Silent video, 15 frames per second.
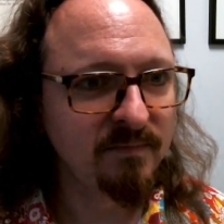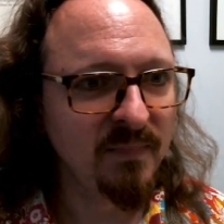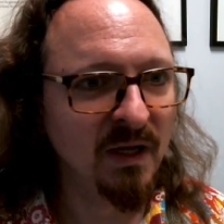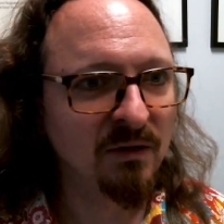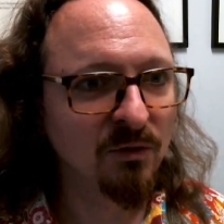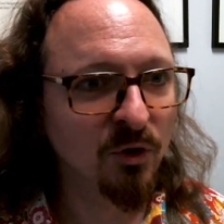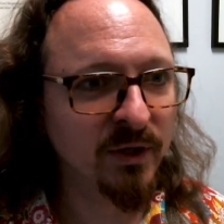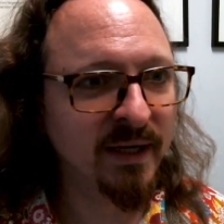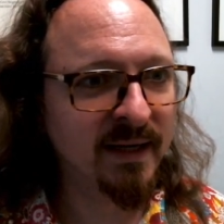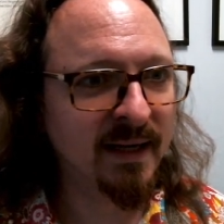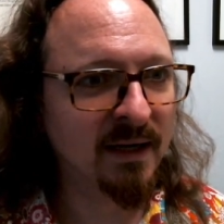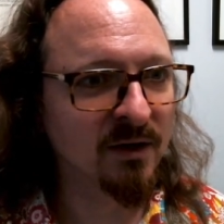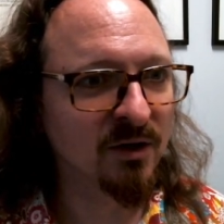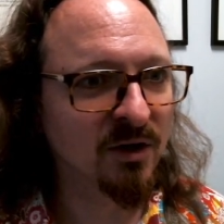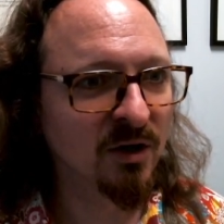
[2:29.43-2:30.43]
looking at
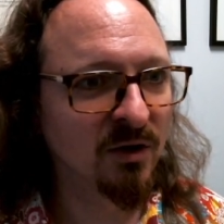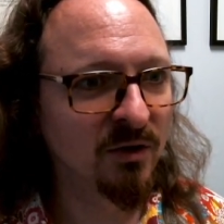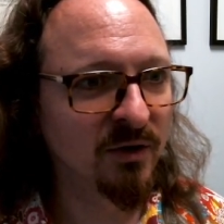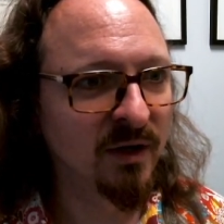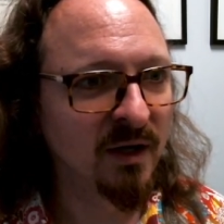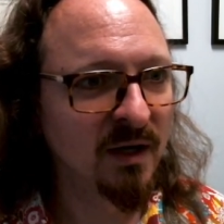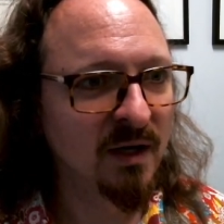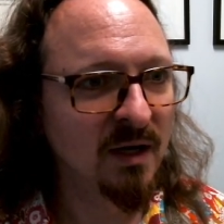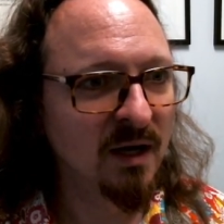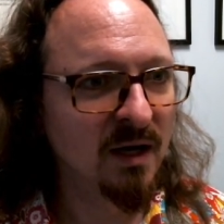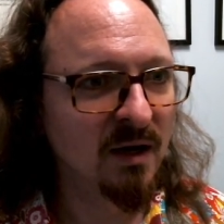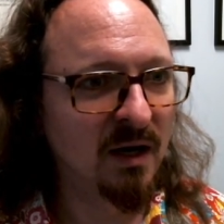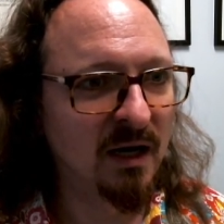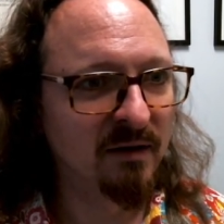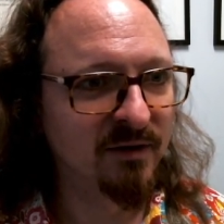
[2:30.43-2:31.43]
our code,
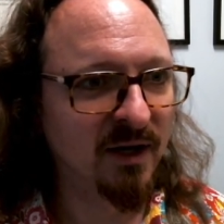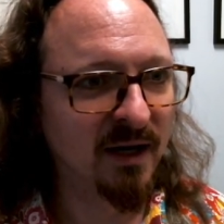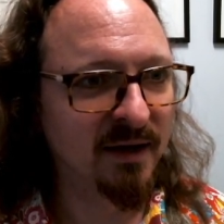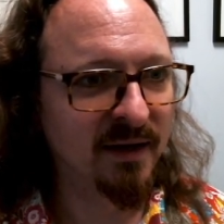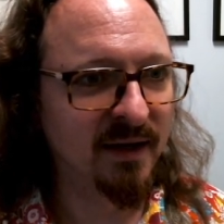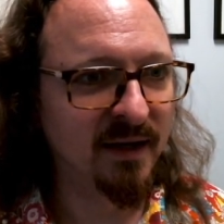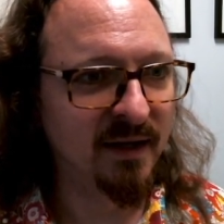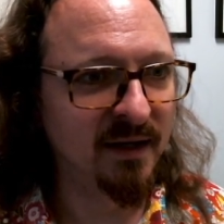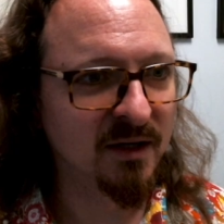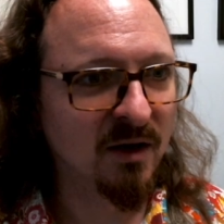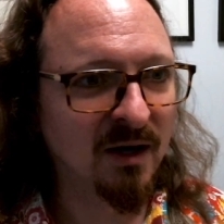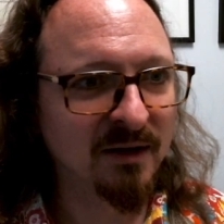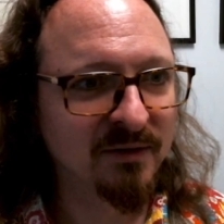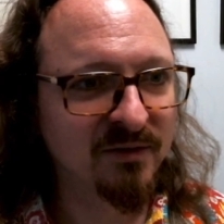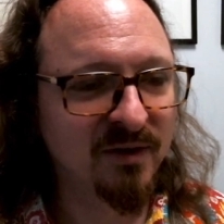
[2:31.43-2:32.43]
I've got a
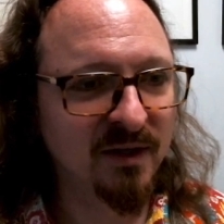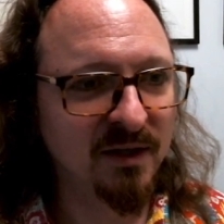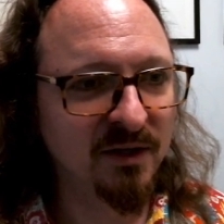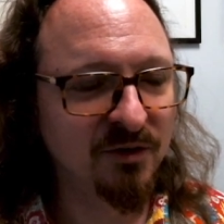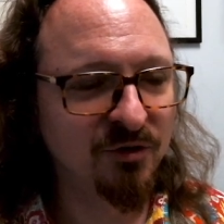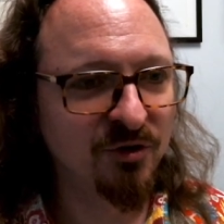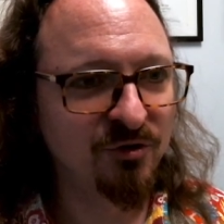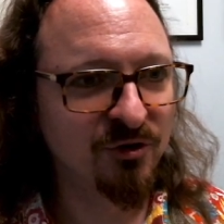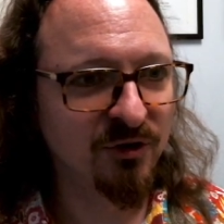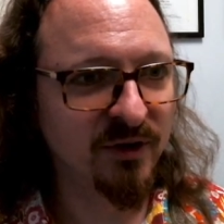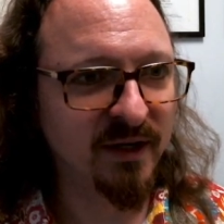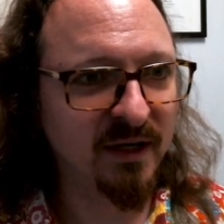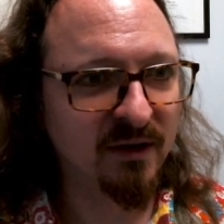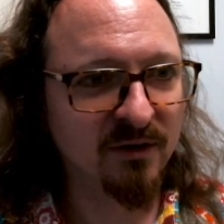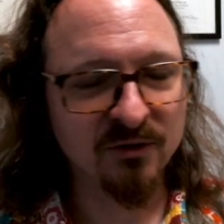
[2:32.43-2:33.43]
constant integer
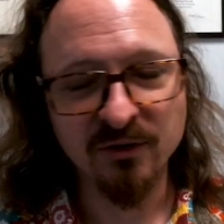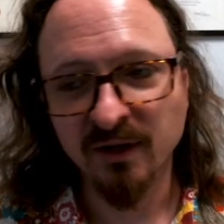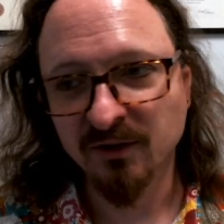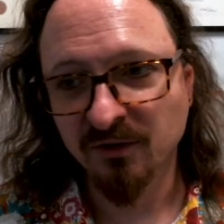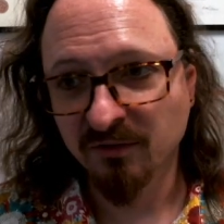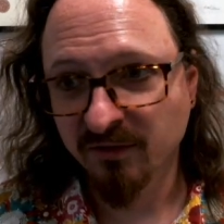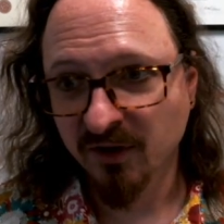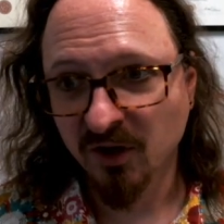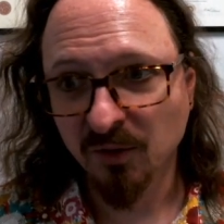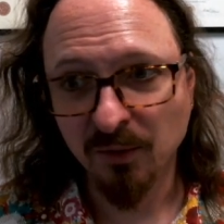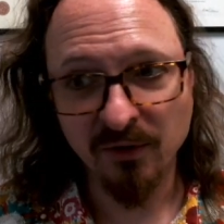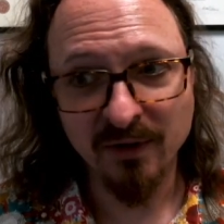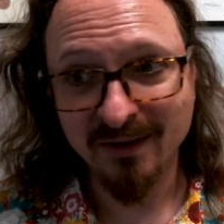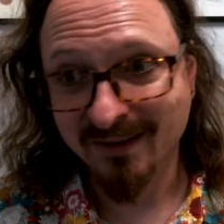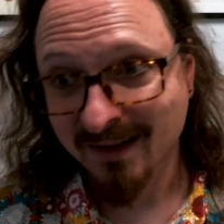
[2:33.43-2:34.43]
here, so that's a variable
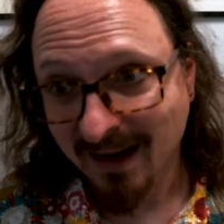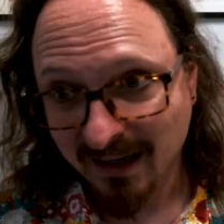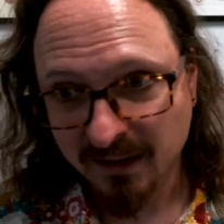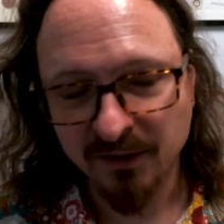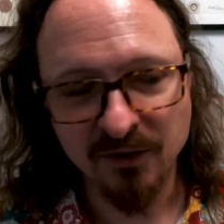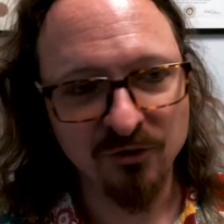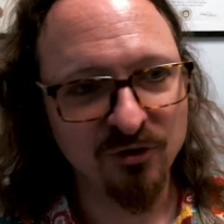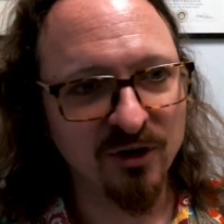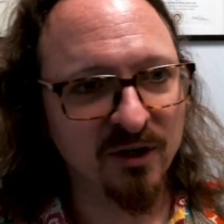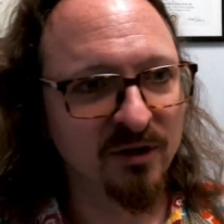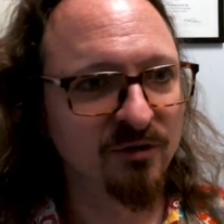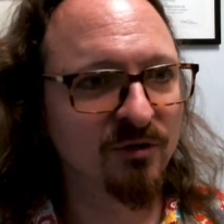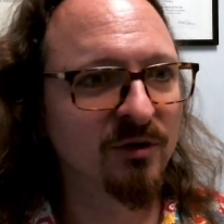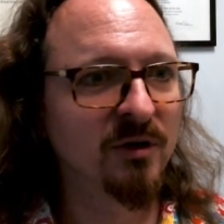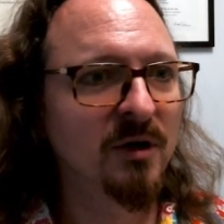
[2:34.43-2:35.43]
that's not going to
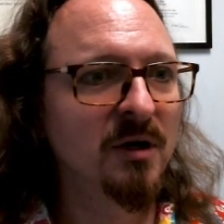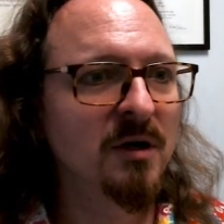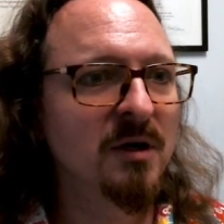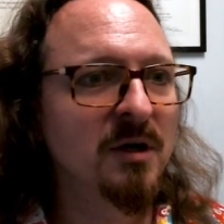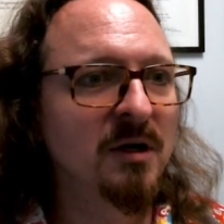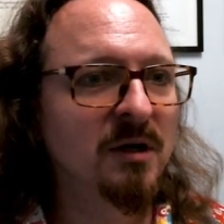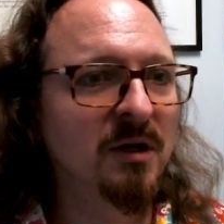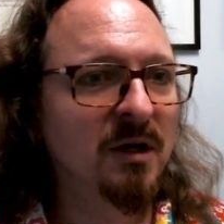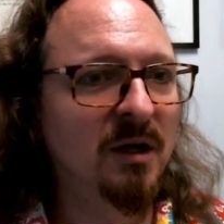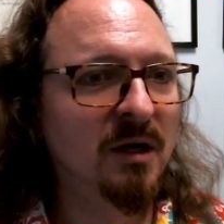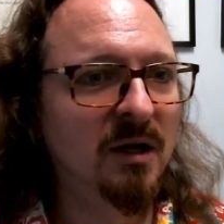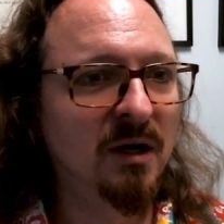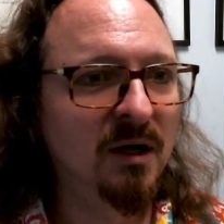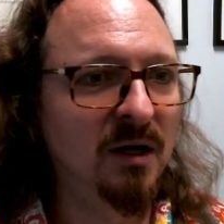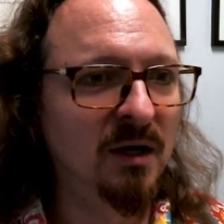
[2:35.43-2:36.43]
change,
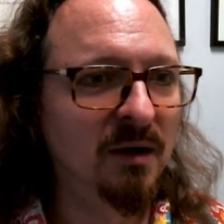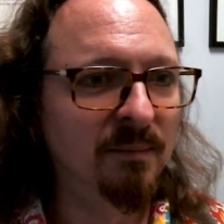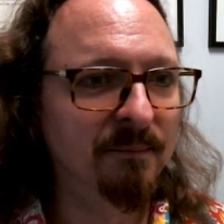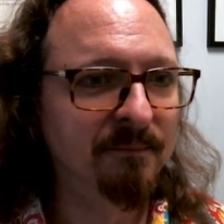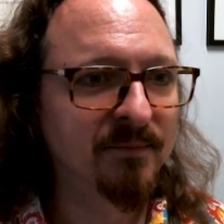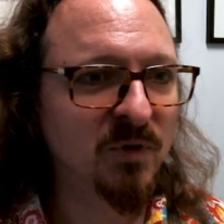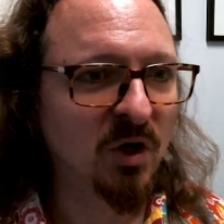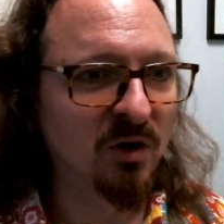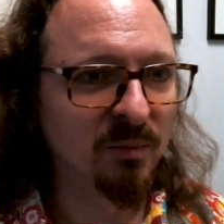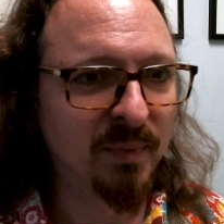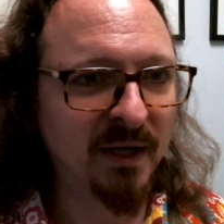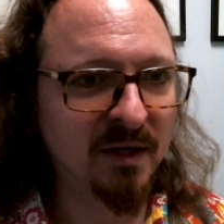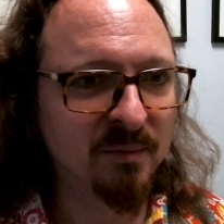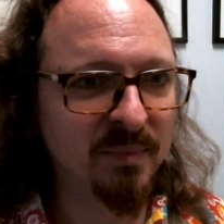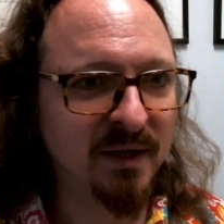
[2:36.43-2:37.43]
called
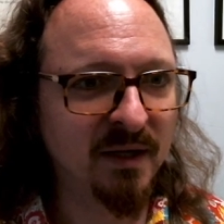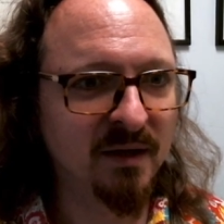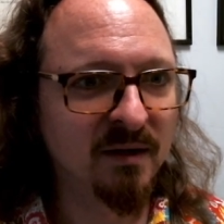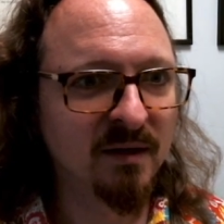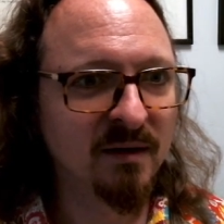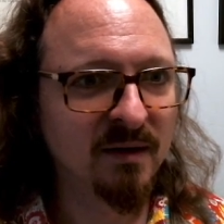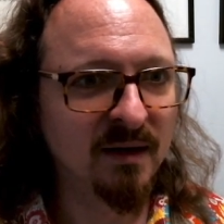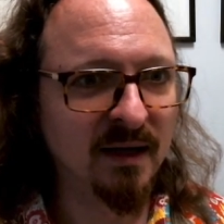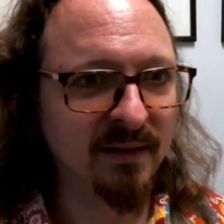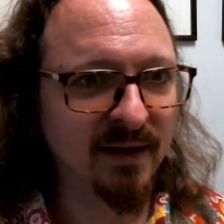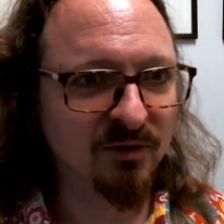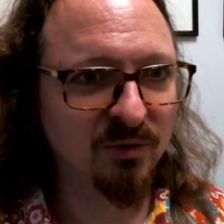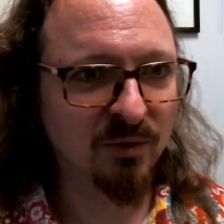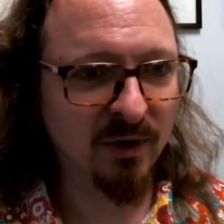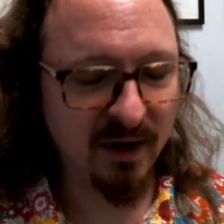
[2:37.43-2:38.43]
button pin, and
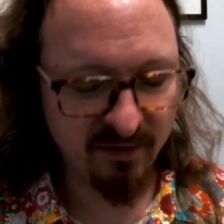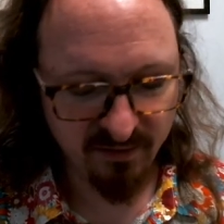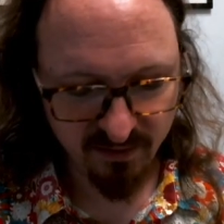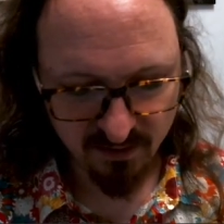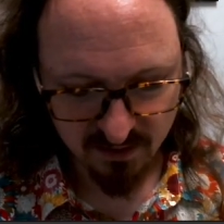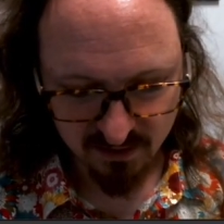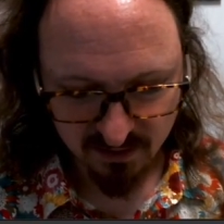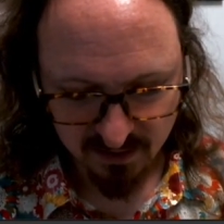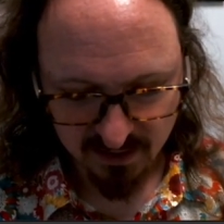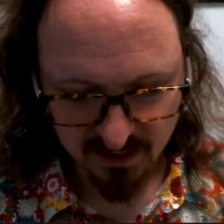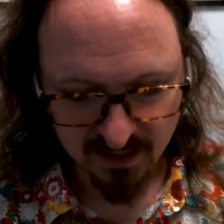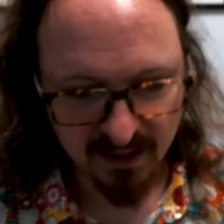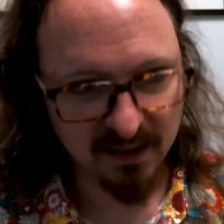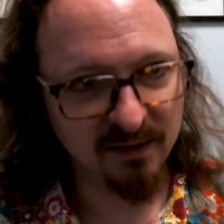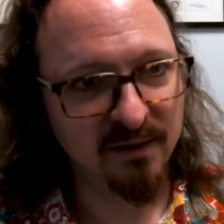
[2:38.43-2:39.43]
that's where I've
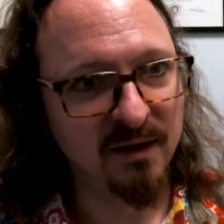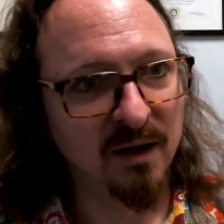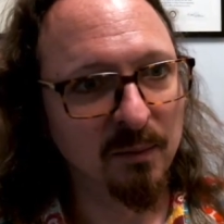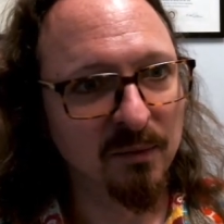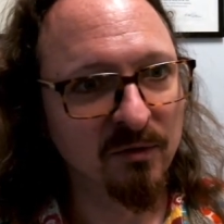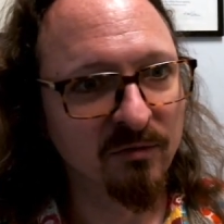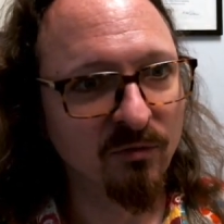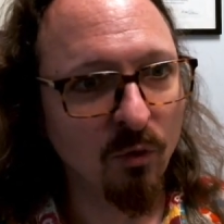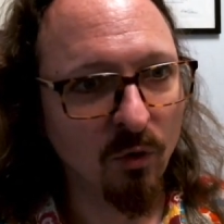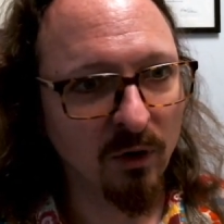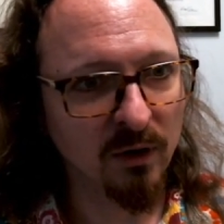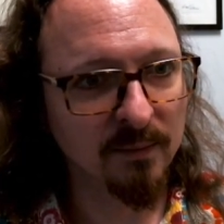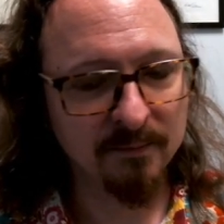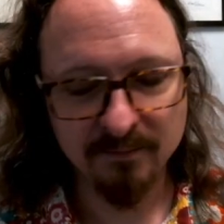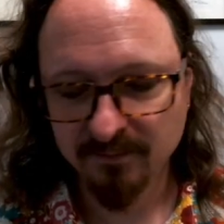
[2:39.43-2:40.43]
added the number 4.
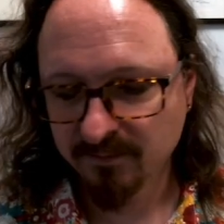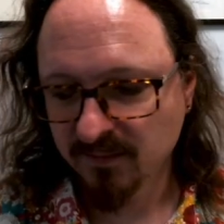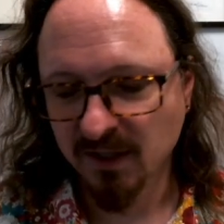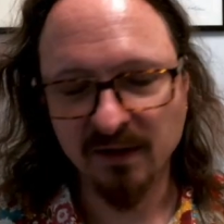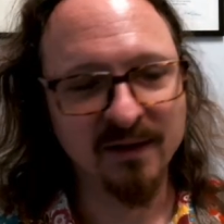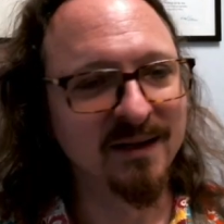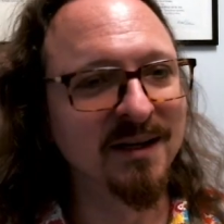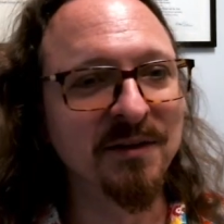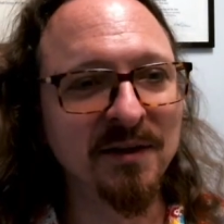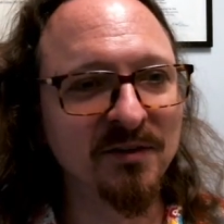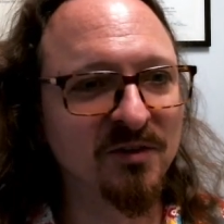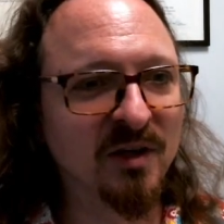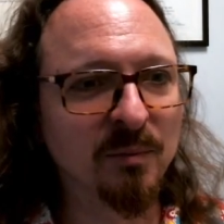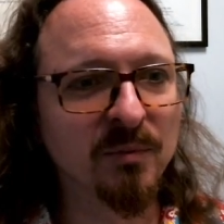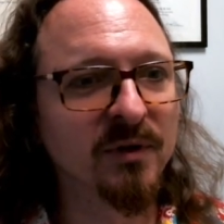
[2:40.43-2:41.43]
I think in the
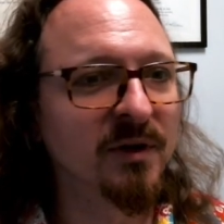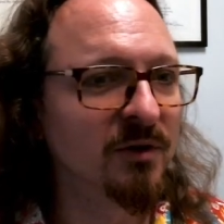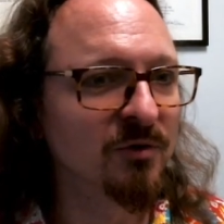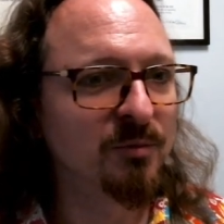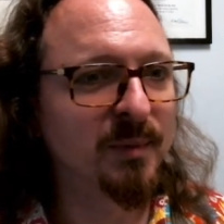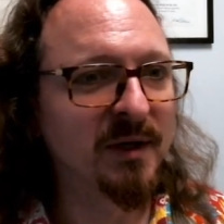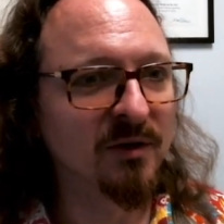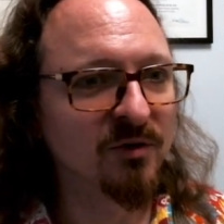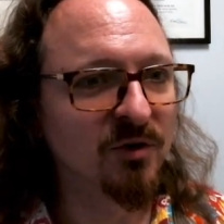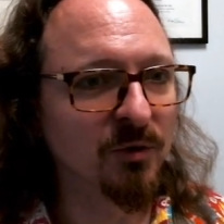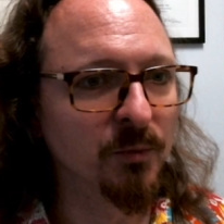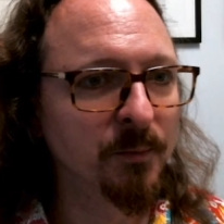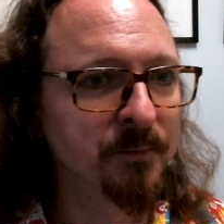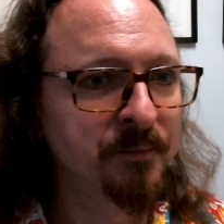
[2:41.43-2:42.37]
example they use pin 2.